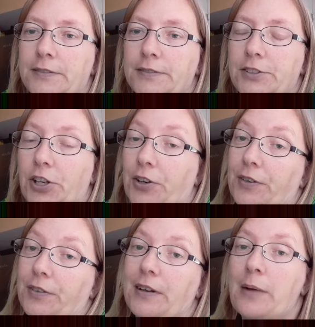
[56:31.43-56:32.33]
So
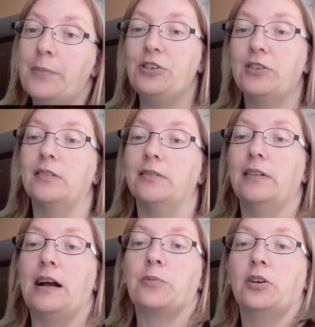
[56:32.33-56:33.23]
I mean, you can.
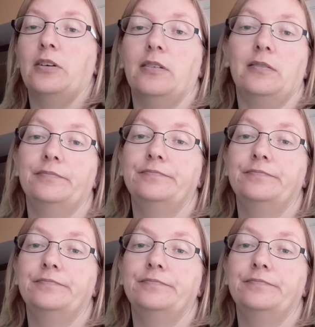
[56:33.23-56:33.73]
I'm gonna.